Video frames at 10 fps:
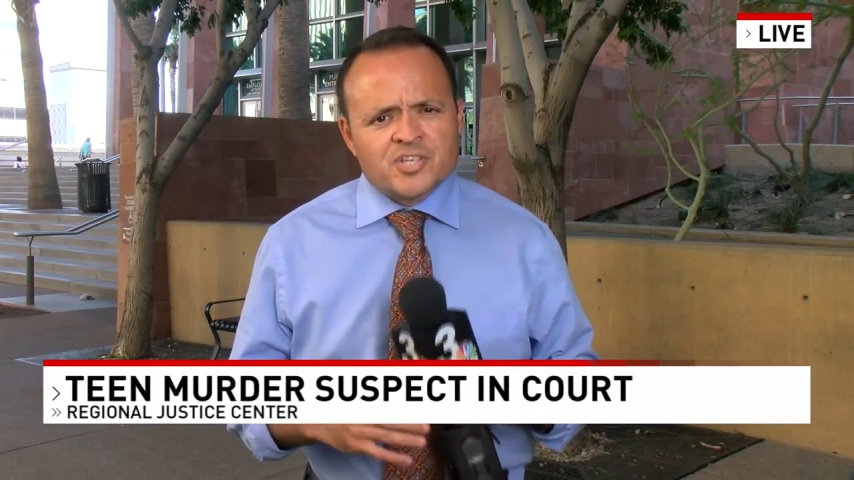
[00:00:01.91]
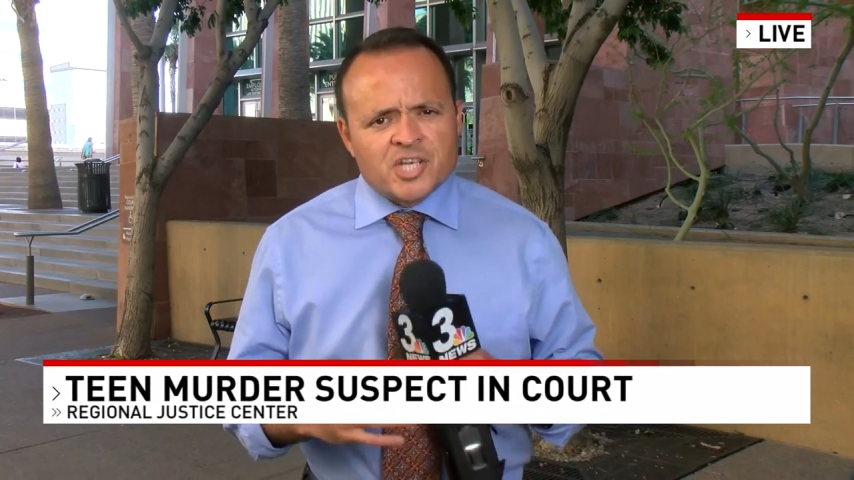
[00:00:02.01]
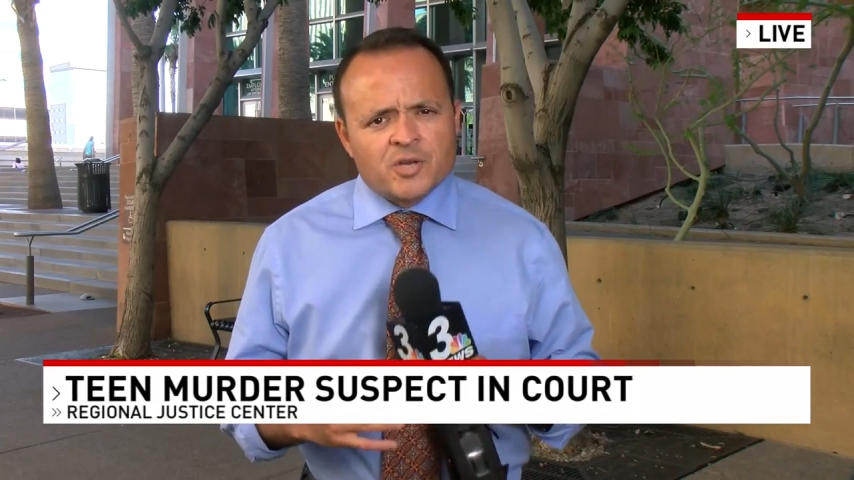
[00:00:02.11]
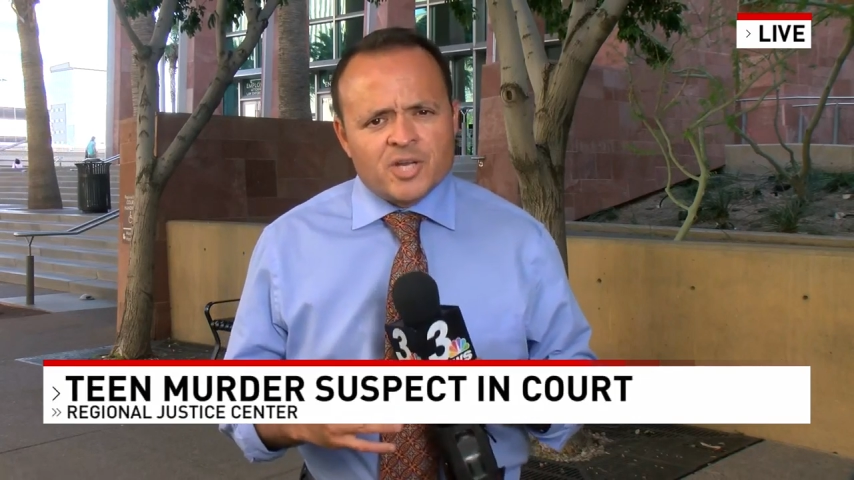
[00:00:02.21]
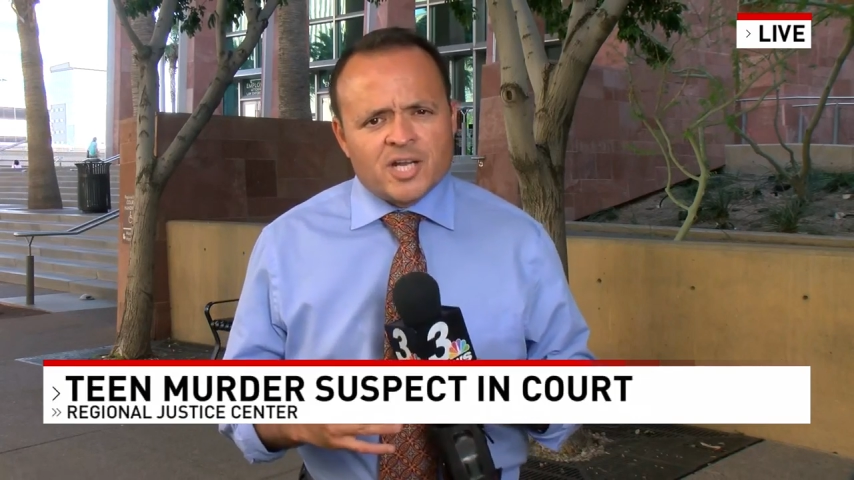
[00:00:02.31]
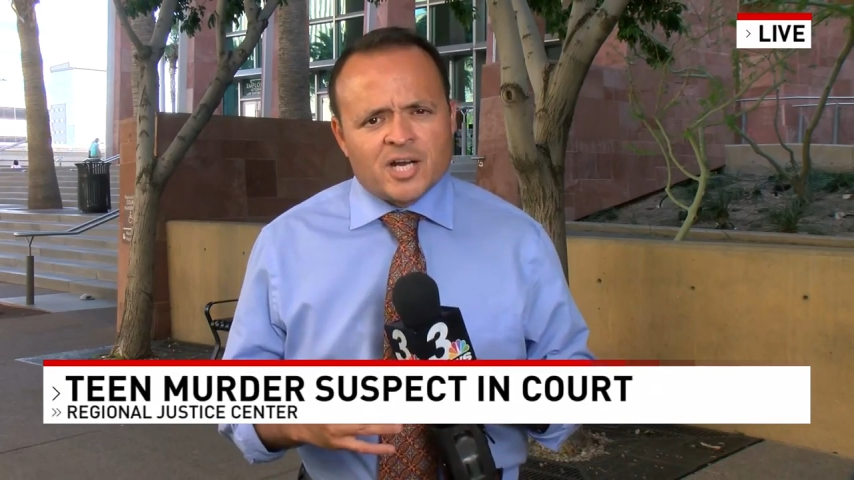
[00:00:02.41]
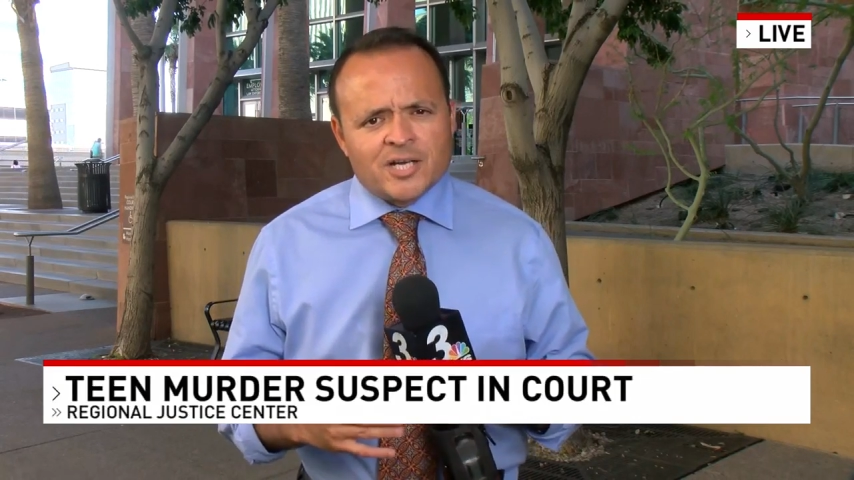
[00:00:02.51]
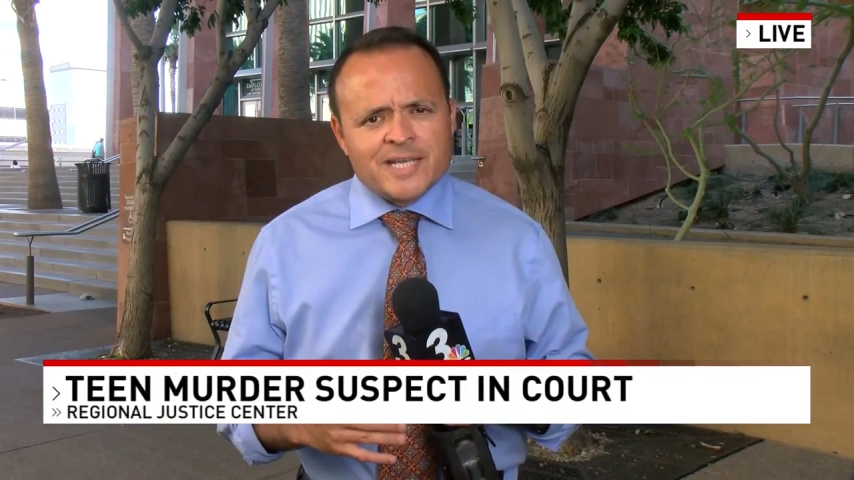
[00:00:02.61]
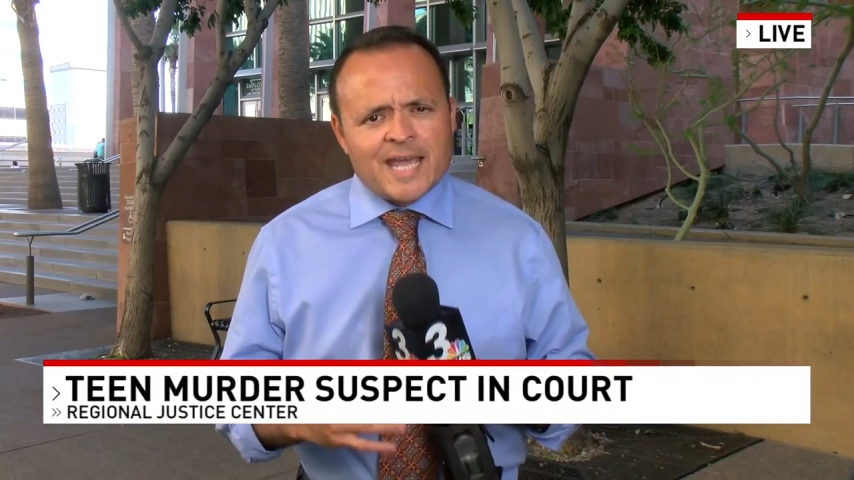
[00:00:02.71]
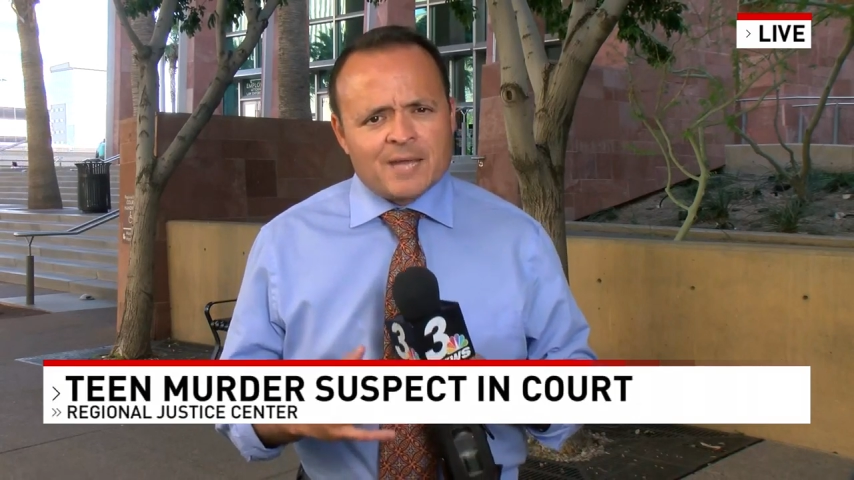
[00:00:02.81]
security
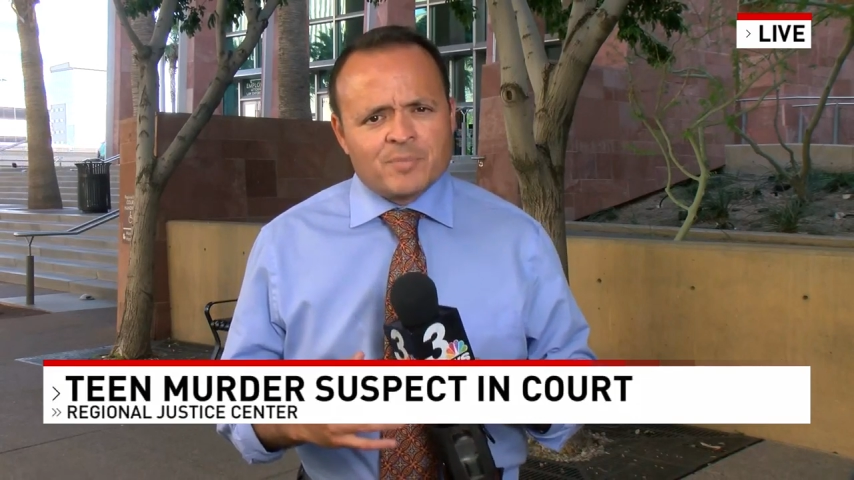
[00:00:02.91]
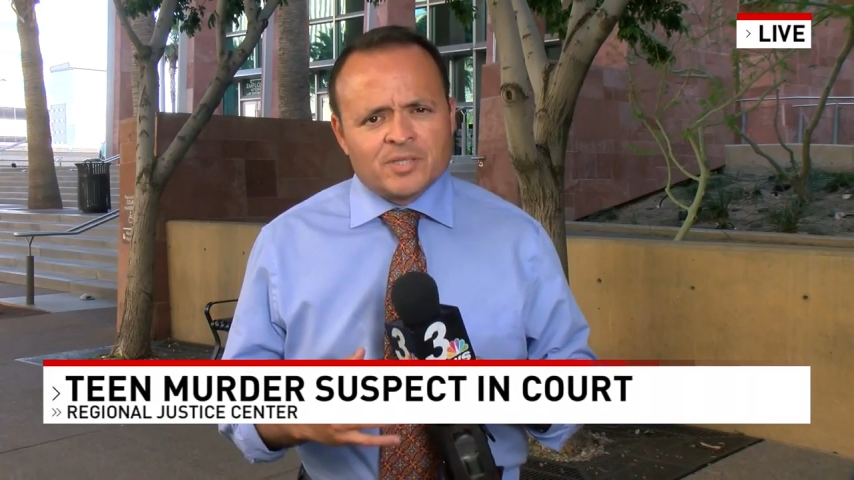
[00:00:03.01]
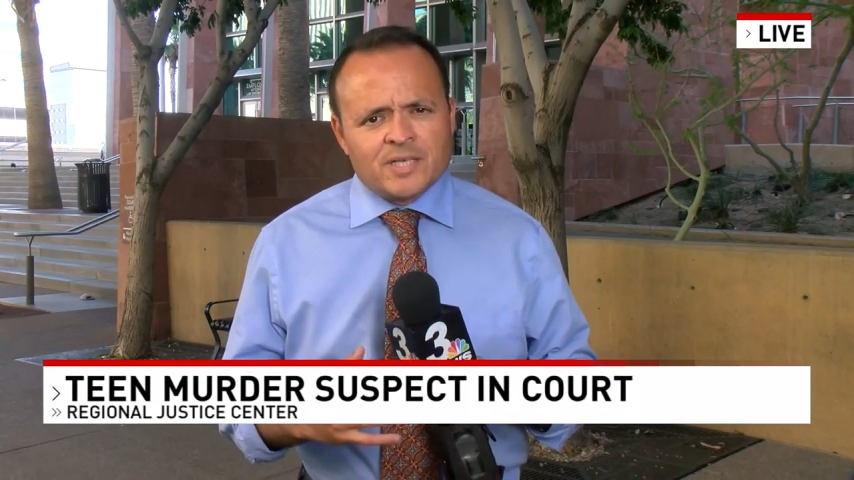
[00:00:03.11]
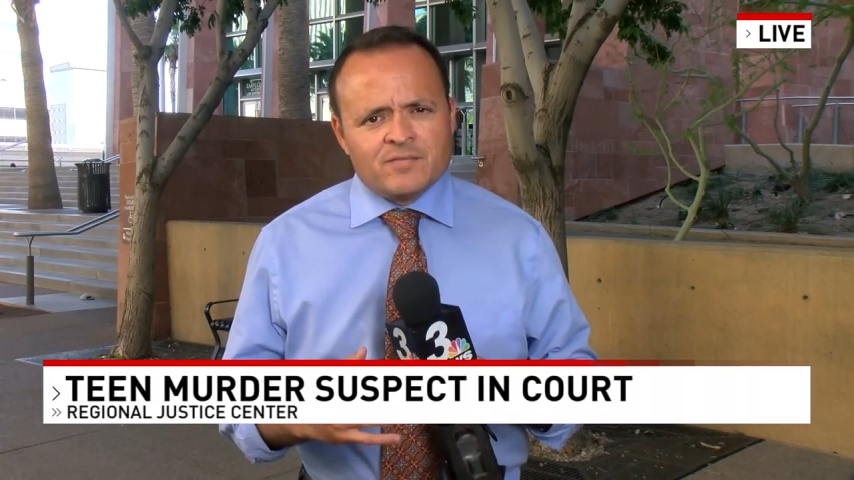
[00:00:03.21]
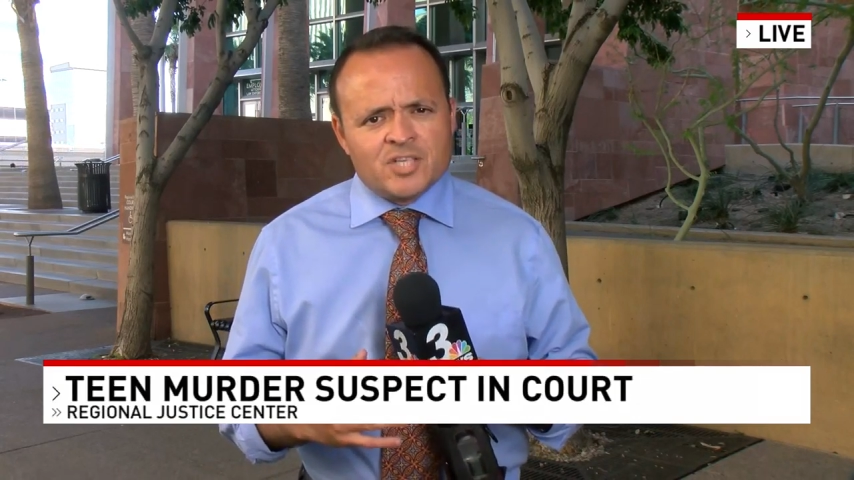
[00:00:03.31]
guard can't believe